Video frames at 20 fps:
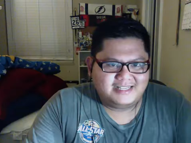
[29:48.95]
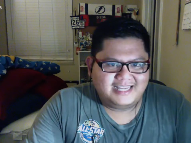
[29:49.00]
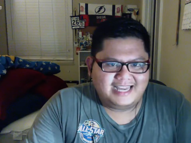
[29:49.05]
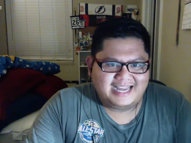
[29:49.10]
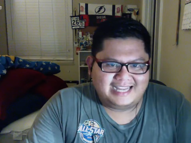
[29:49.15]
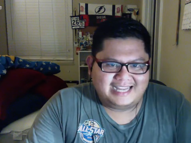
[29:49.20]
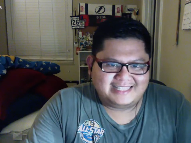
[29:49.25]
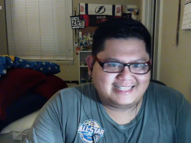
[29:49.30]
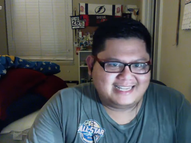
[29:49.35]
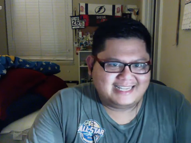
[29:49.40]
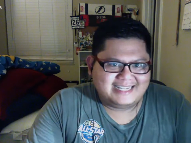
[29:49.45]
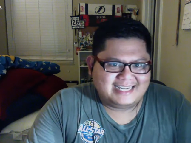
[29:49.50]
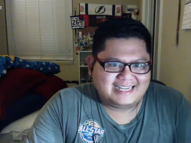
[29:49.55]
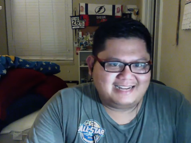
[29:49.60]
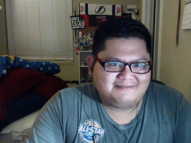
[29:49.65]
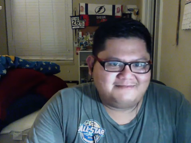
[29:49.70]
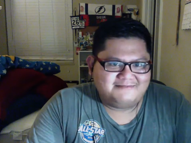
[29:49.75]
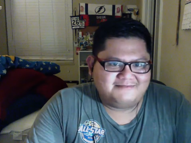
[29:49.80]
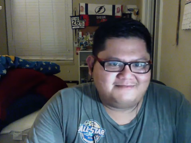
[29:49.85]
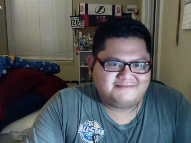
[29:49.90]
I think
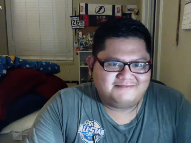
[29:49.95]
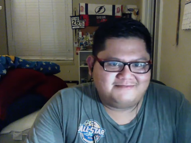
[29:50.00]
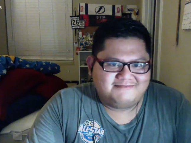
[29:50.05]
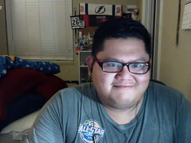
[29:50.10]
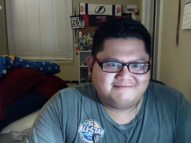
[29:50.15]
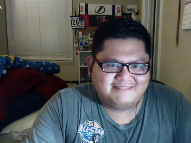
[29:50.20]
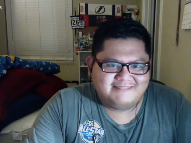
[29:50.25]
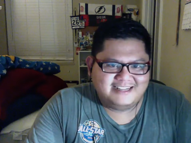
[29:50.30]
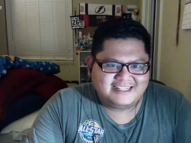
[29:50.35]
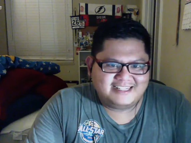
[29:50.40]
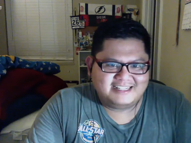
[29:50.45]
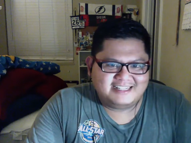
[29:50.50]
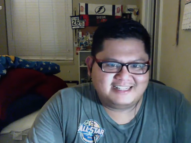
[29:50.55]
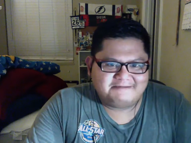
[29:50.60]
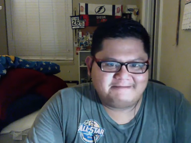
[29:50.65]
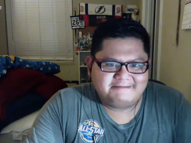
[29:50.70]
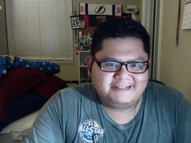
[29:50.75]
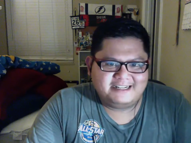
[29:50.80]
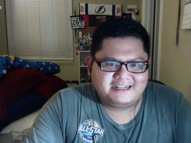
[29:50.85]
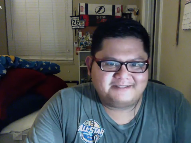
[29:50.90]
I'm really good from
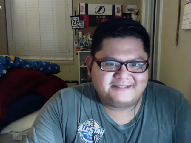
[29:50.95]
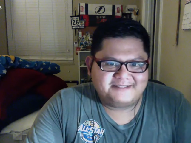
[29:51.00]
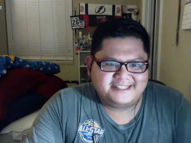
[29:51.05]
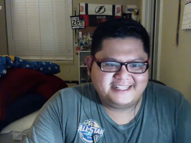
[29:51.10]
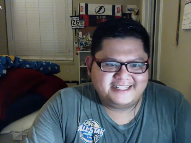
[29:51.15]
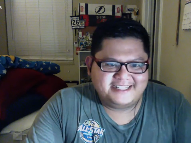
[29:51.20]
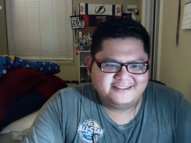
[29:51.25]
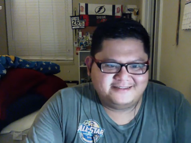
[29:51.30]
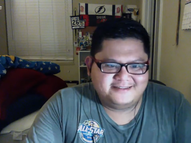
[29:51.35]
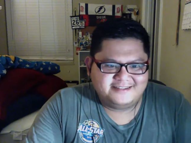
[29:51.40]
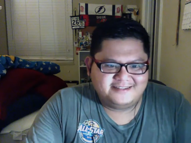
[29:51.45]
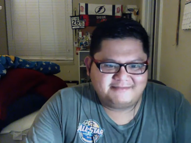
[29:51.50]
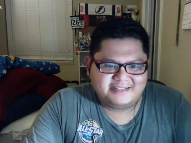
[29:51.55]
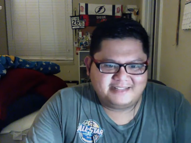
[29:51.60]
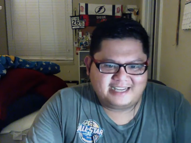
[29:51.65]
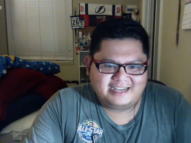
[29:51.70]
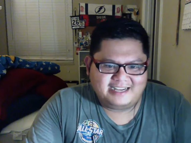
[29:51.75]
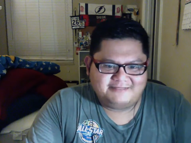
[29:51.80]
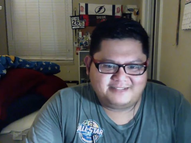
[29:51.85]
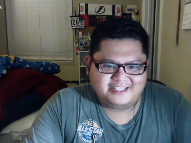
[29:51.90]
here. How about you? I mean,
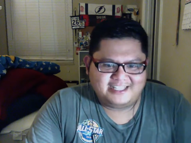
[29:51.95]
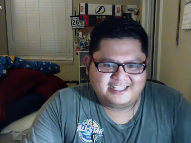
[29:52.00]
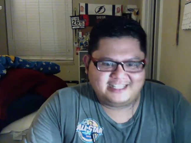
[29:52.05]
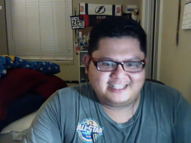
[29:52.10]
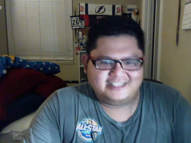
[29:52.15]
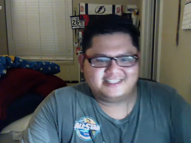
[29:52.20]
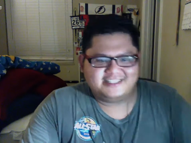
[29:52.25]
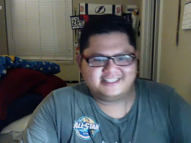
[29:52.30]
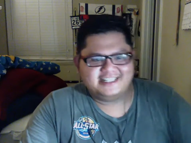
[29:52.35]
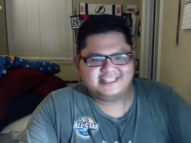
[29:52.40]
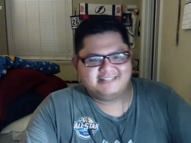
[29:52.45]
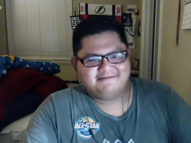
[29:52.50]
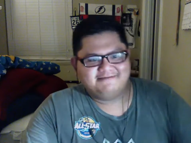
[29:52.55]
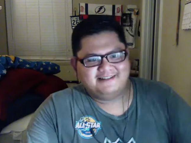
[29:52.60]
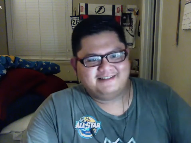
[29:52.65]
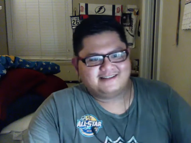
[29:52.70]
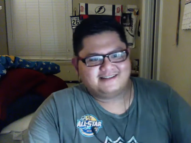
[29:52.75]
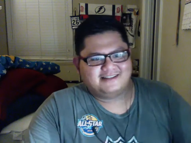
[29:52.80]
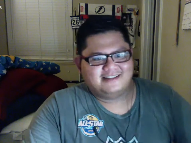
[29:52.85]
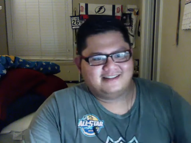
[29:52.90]
I have nothing else to say
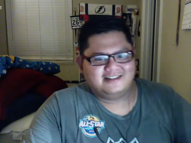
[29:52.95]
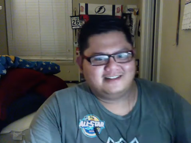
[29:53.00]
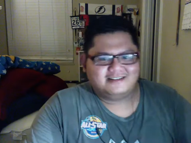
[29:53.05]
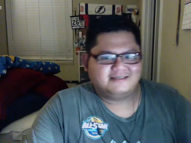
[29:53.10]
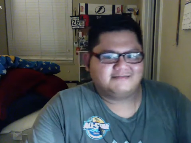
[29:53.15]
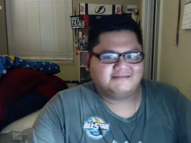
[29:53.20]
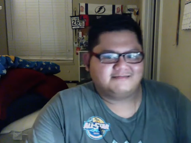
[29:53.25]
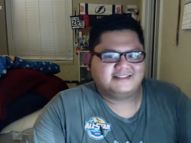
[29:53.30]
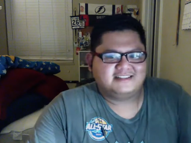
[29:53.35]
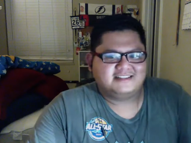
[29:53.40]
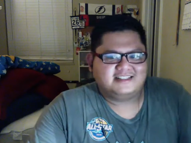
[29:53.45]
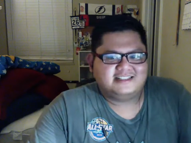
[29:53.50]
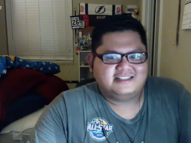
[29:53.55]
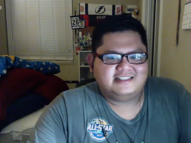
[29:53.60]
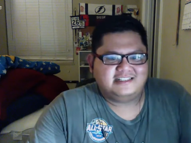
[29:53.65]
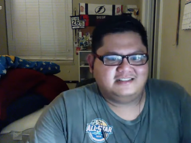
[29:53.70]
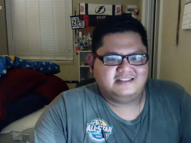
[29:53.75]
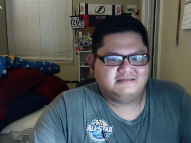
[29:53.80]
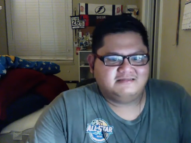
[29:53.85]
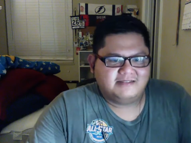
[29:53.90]
about the rest of this,
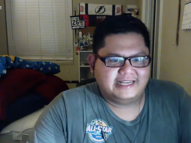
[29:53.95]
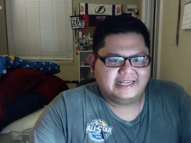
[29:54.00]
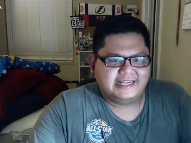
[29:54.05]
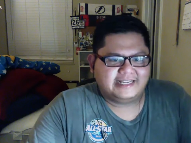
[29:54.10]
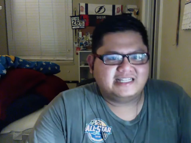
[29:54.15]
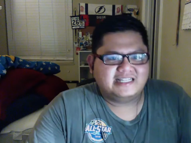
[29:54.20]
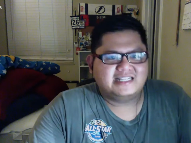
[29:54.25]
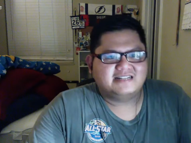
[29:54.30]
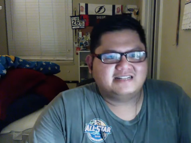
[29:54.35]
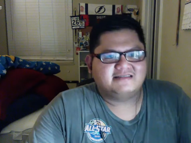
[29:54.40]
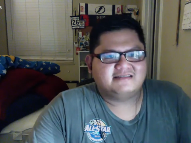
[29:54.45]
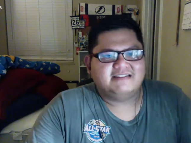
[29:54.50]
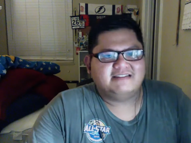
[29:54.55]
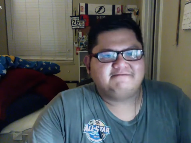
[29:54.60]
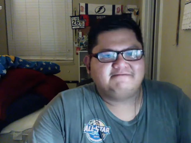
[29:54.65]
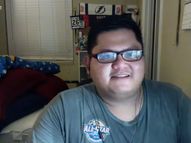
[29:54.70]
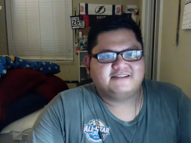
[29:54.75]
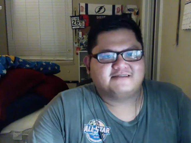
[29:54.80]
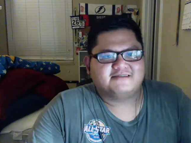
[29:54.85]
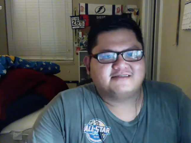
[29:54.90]
week of the episode.